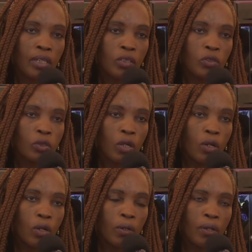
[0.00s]

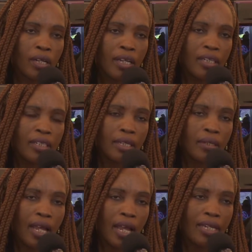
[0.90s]
So
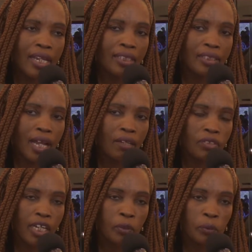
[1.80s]
late
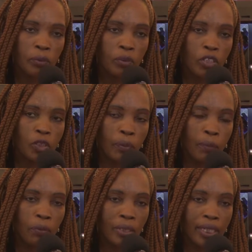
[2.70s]
afternoon, those
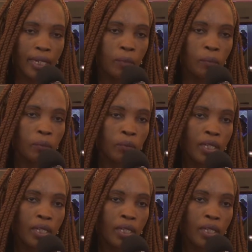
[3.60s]
people came.